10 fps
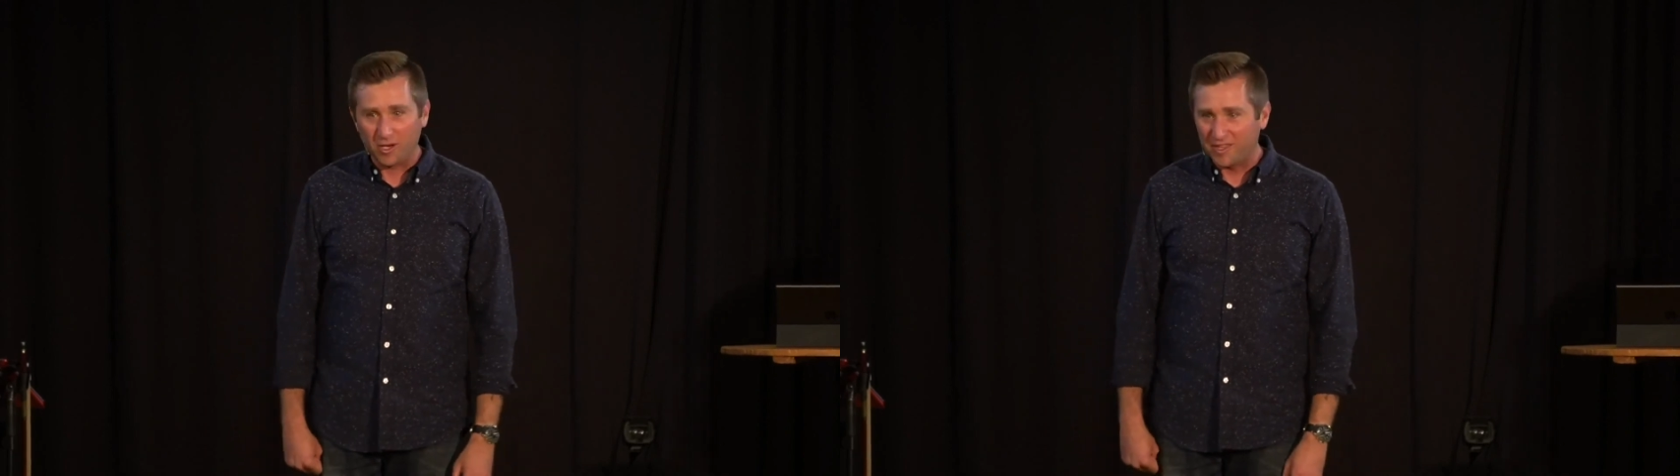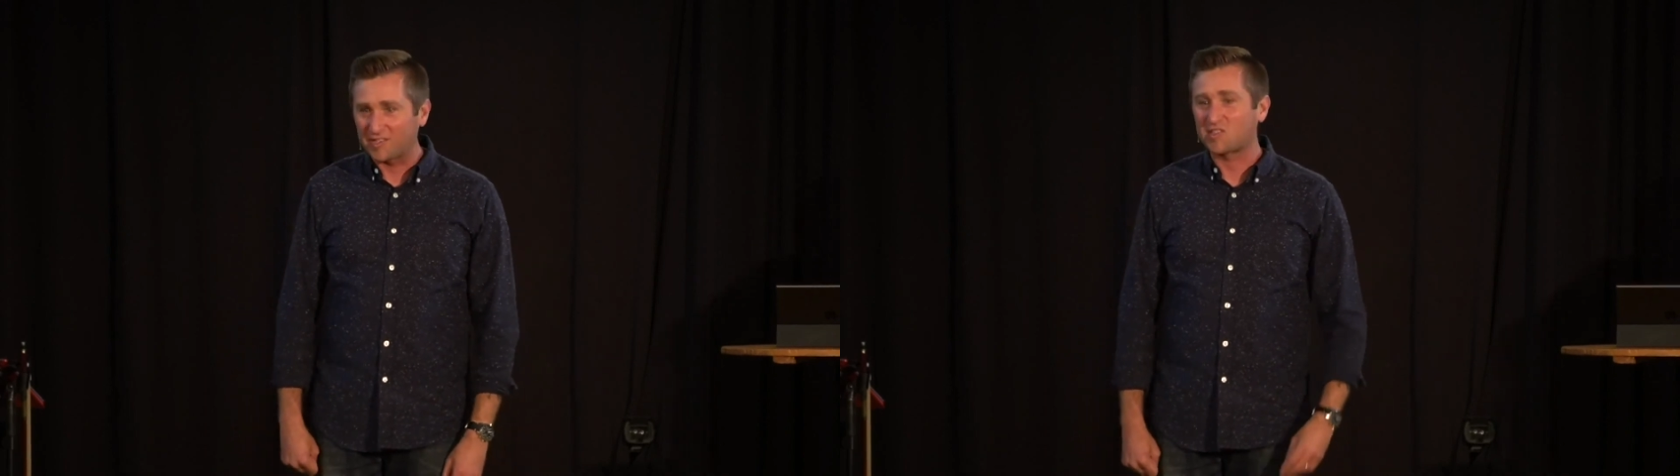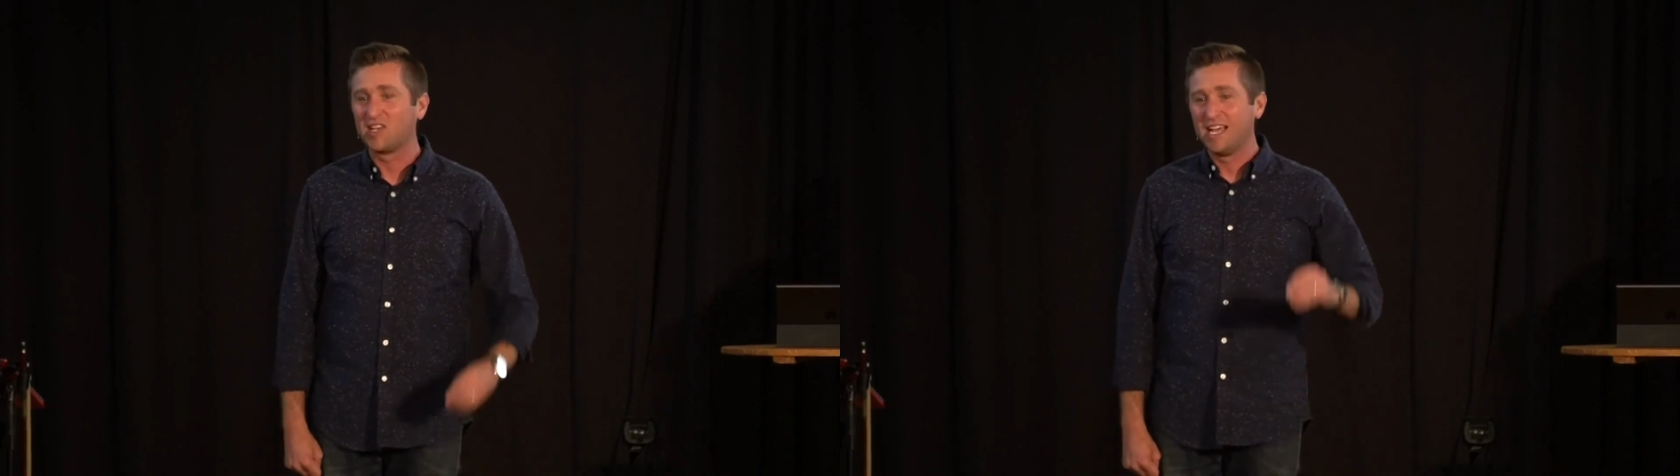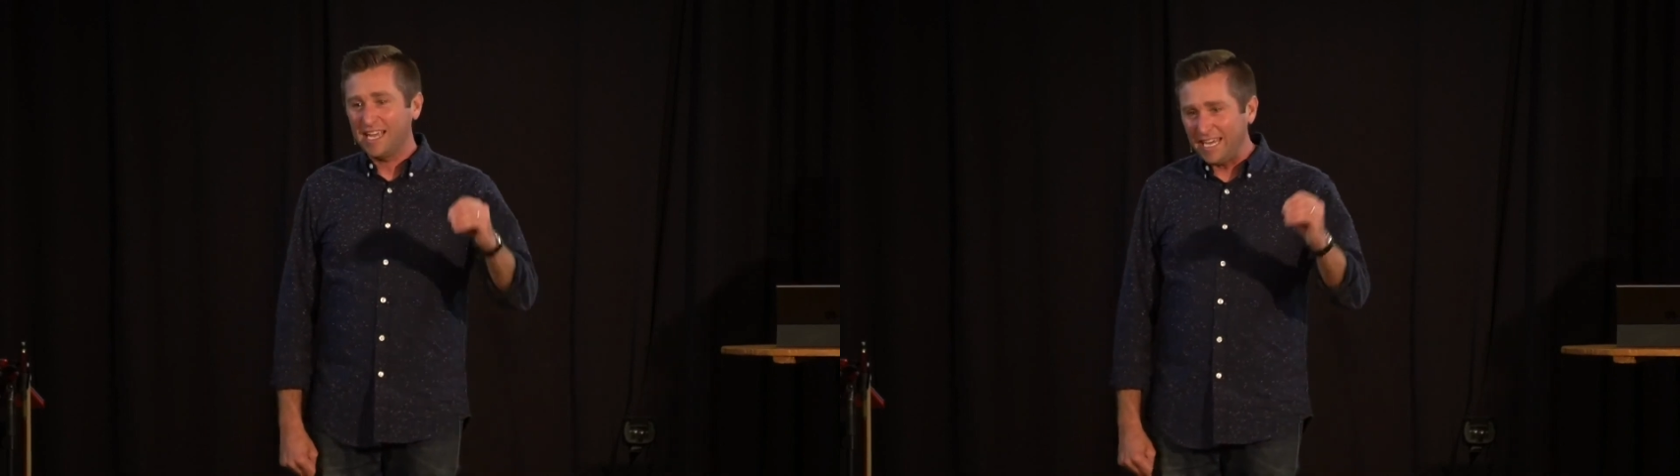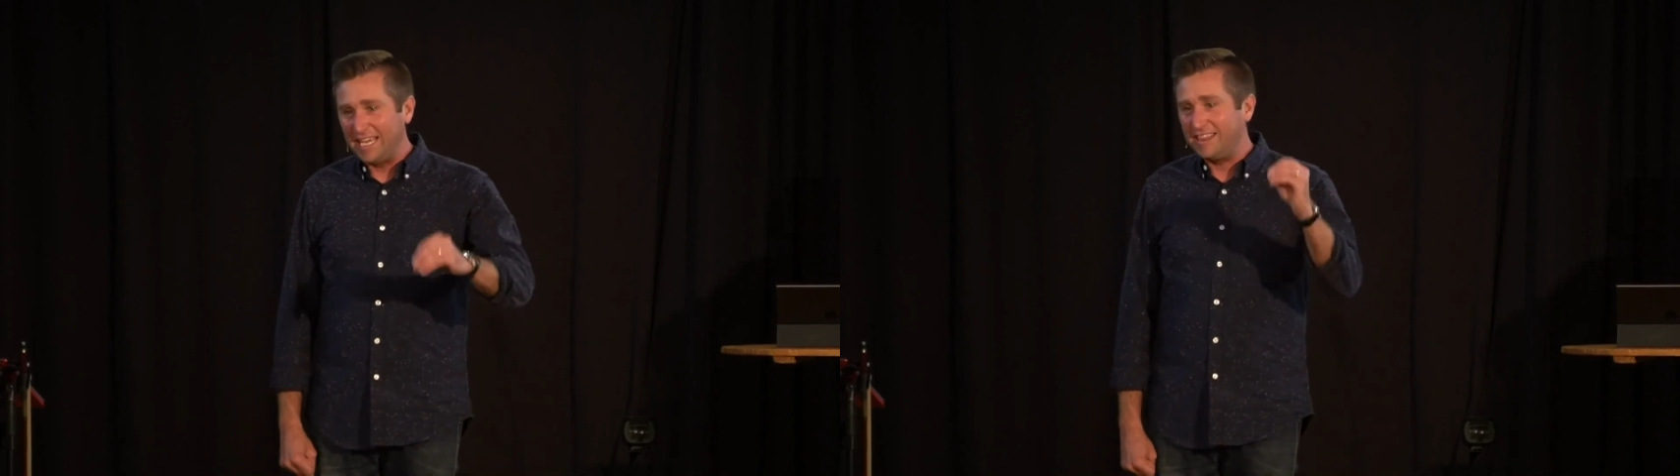with us
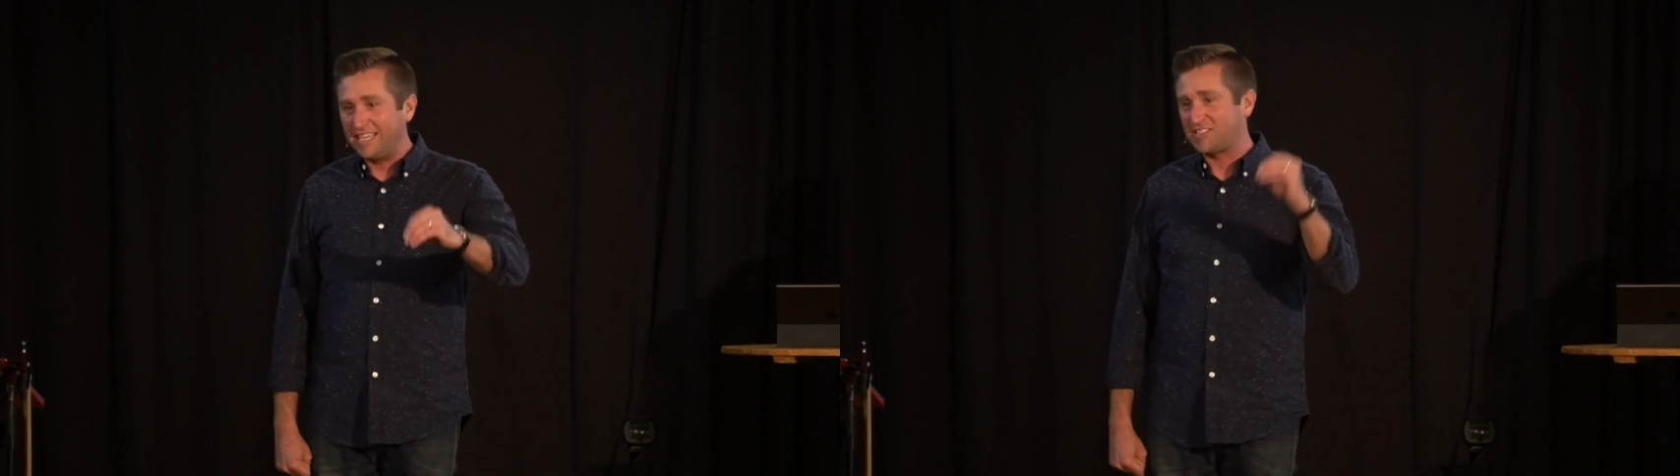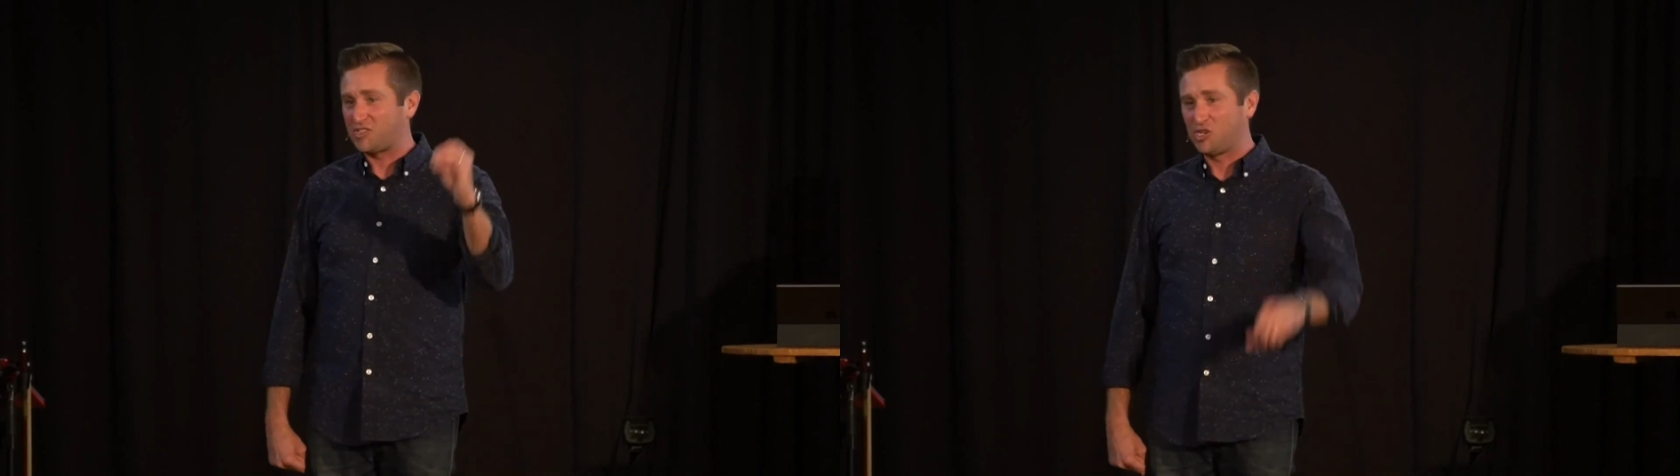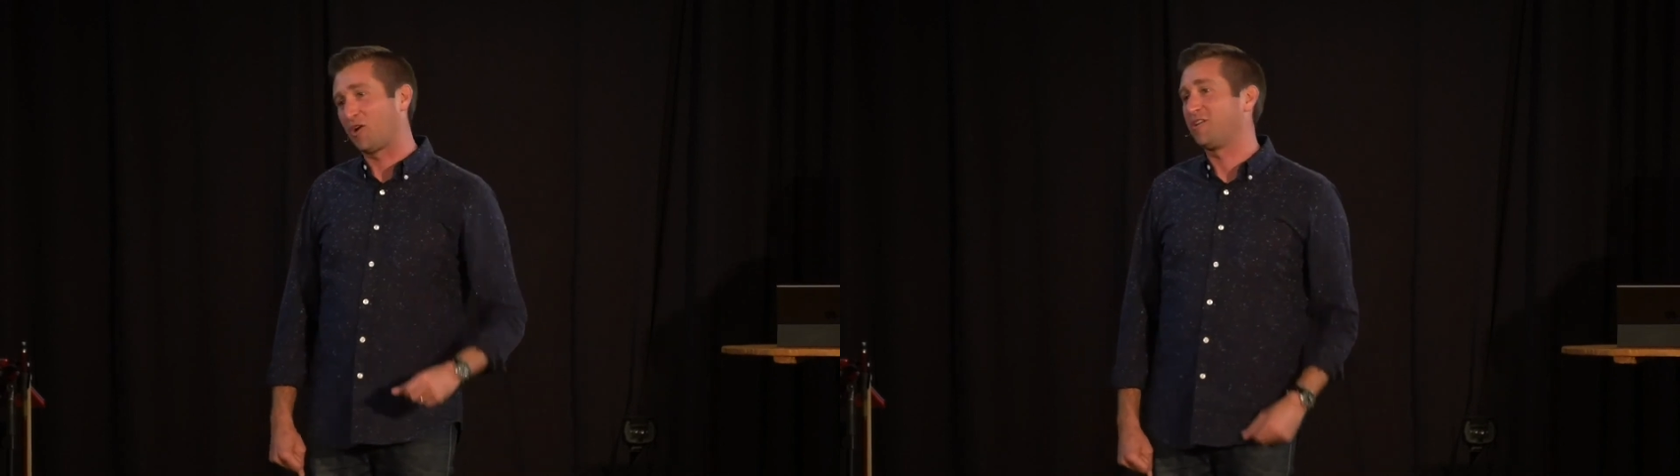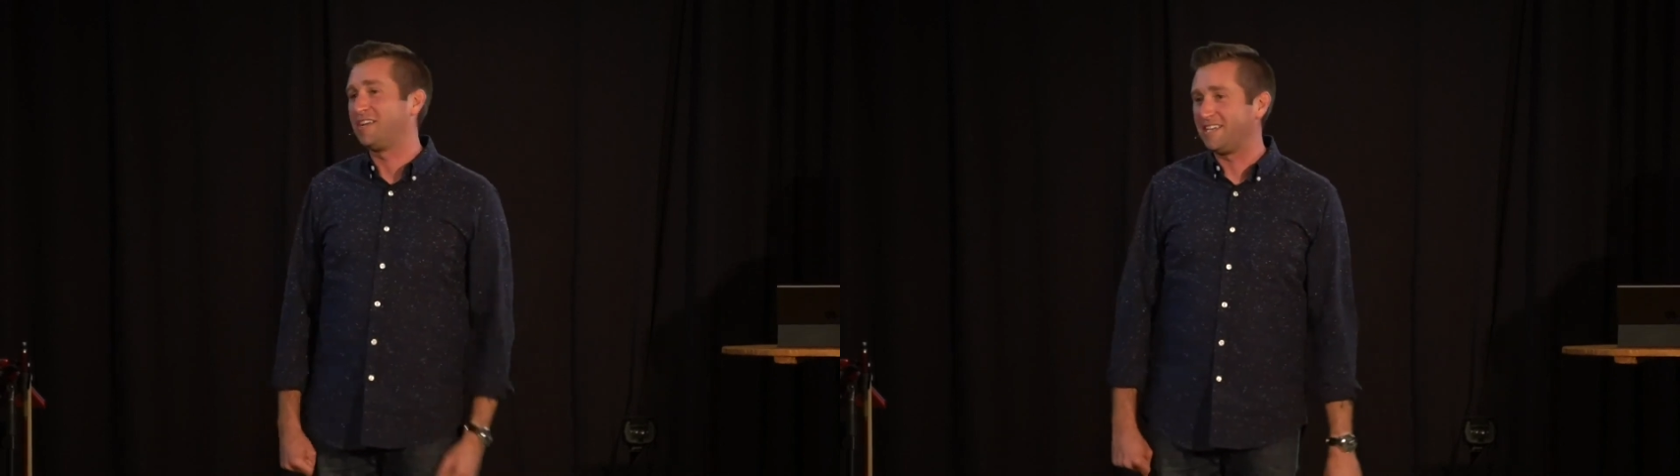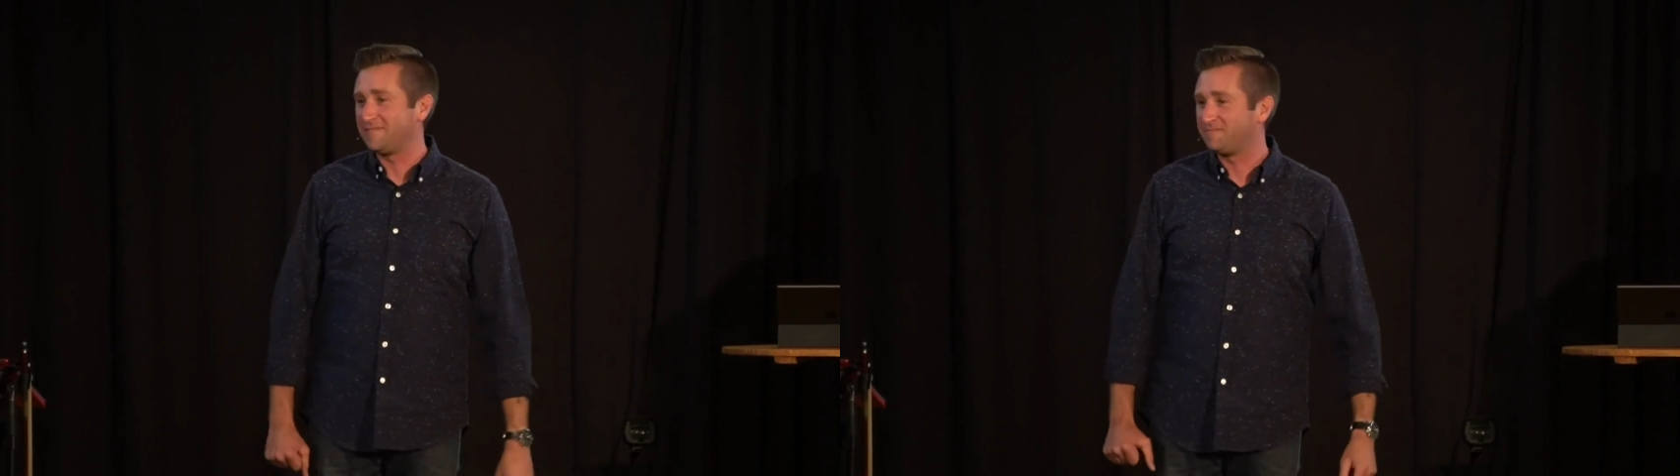in this journey.